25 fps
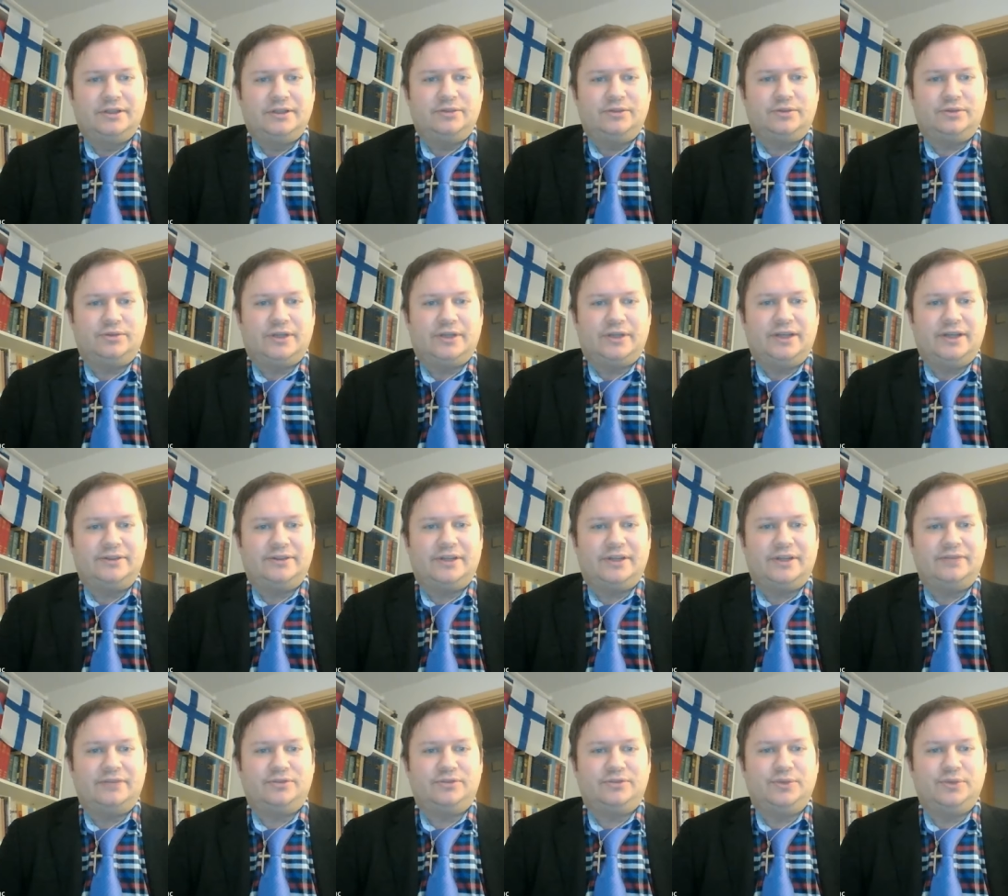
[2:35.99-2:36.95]
You can't
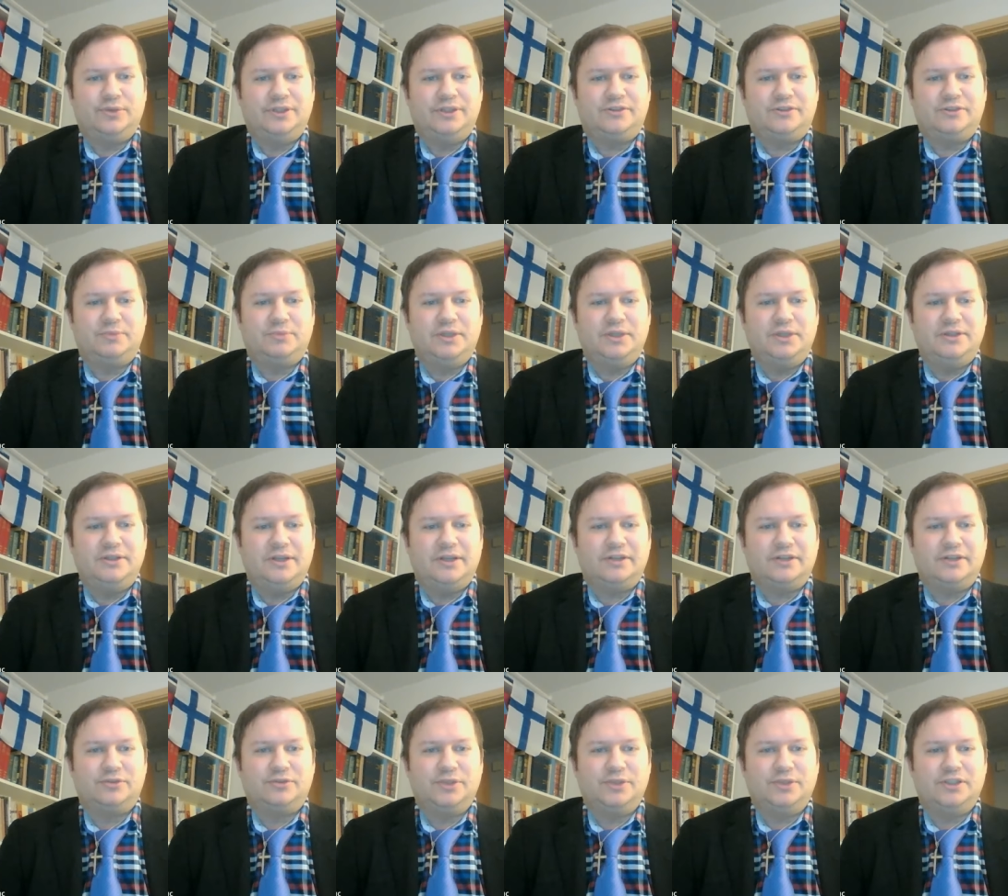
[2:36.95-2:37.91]
have Swedish media
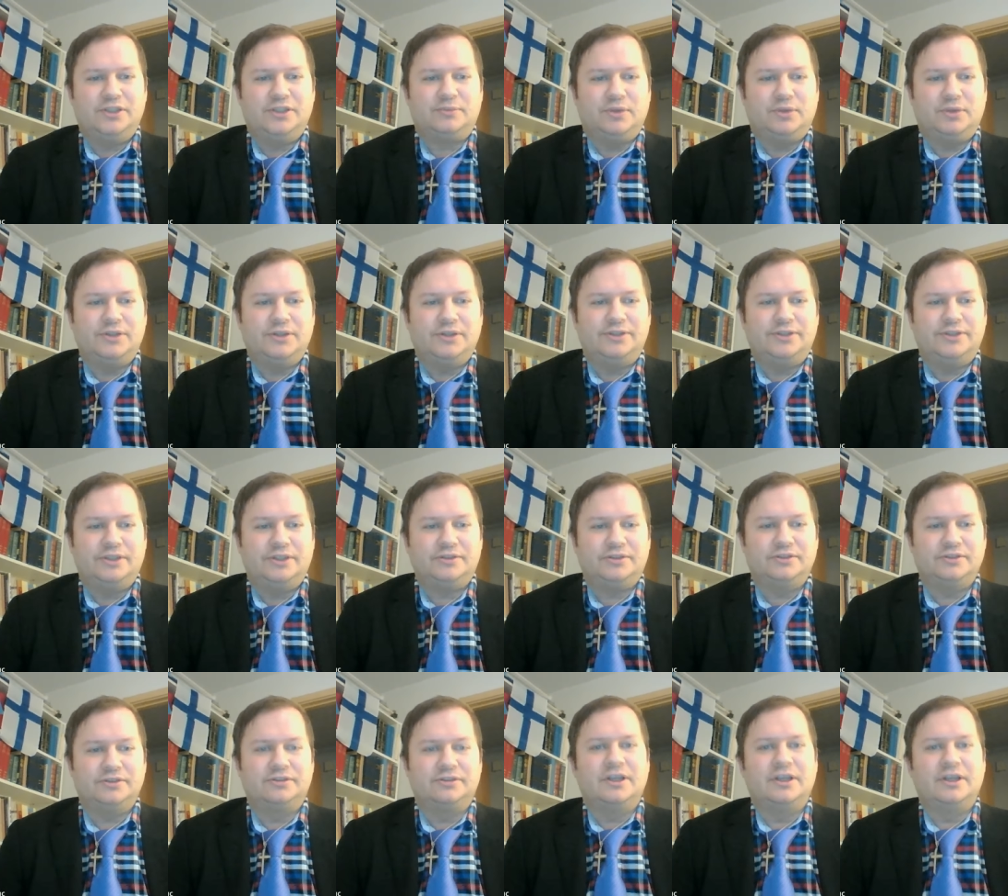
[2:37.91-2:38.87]
and Swedish
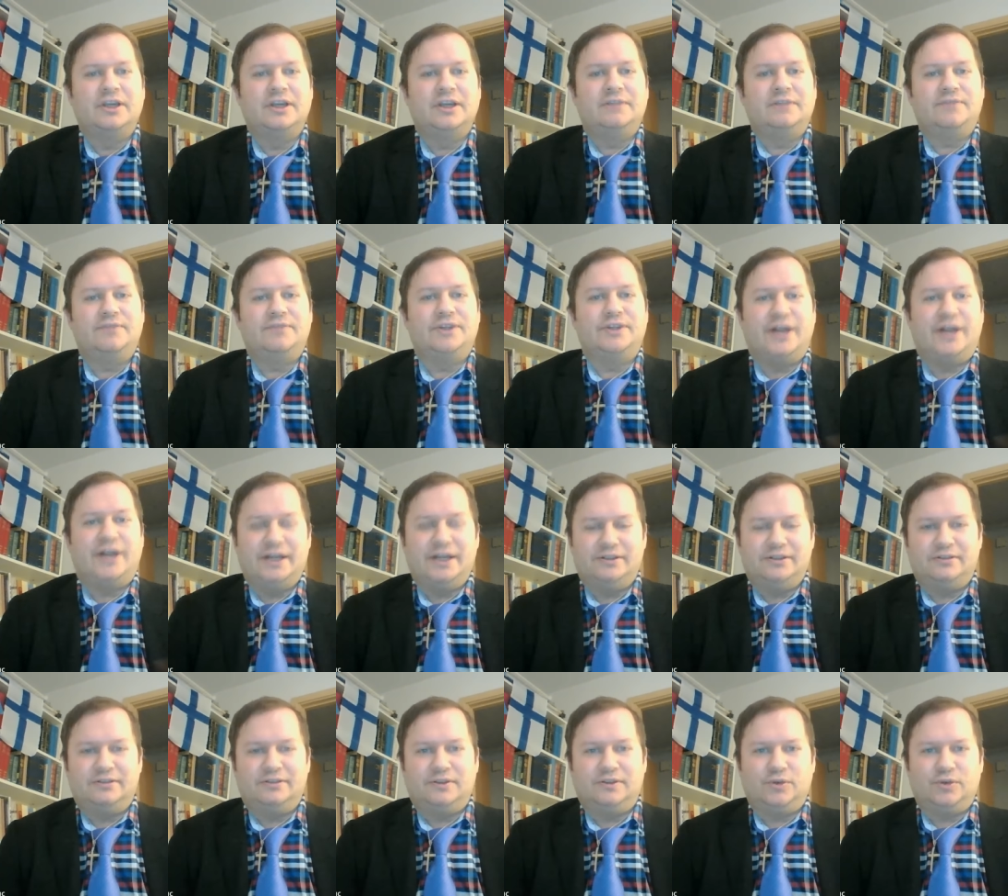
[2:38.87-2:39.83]
politicians denying
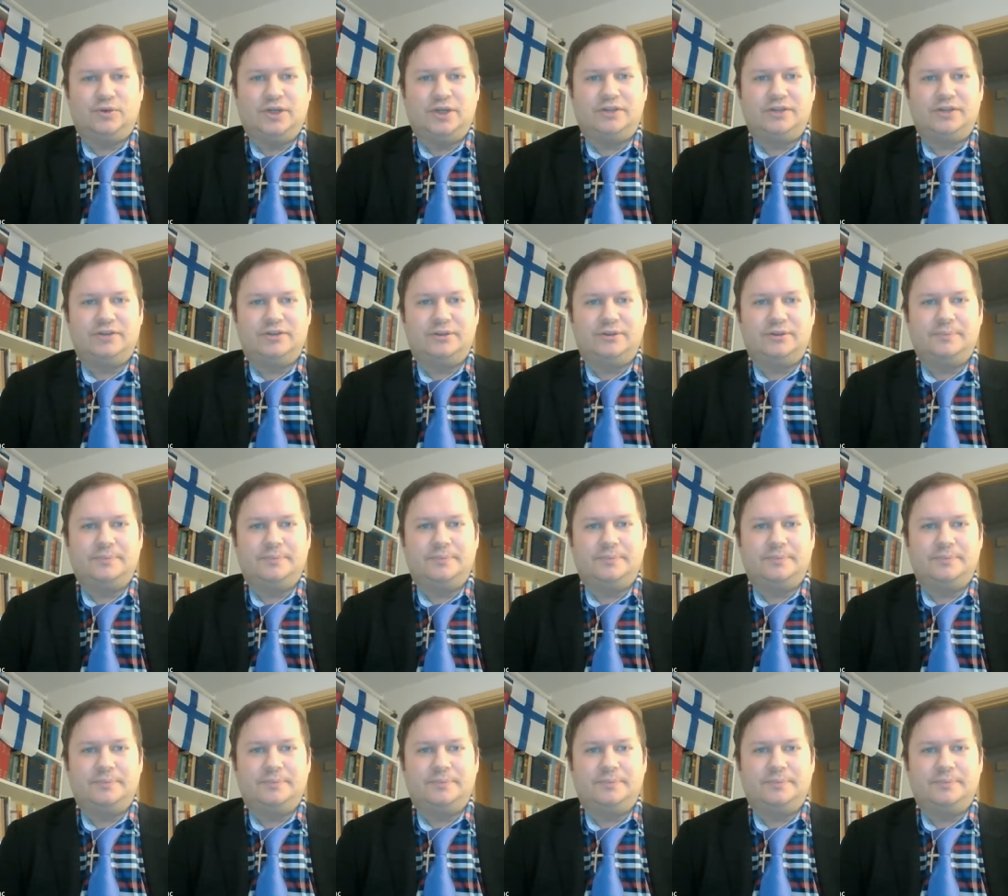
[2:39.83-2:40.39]
the situation